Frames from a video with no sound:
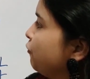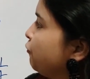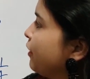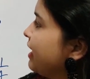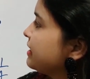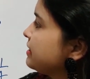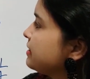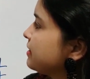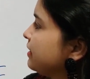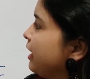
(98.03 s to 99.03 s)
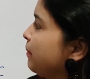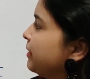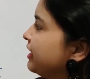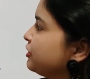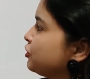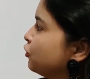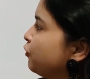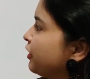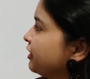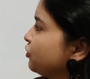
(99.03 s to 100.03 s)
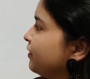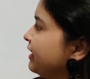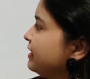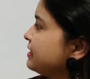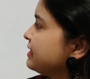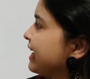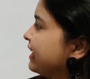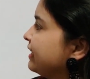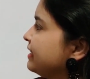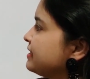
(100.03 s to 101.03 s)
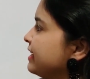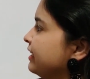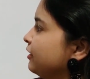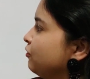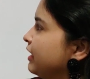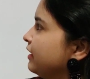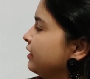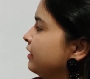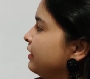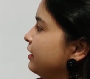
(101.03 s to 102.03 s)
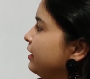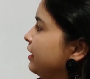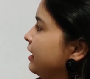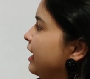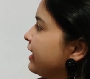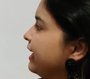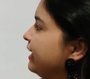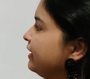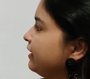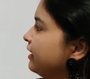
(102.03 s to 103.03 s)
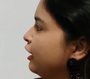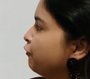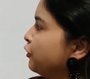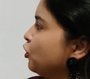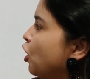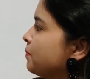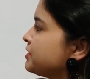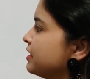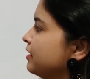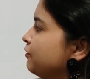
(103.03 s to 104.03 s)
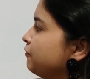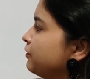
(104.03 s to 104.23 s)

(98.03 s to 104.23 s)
First number is 243, second is 81. Again, if you observe,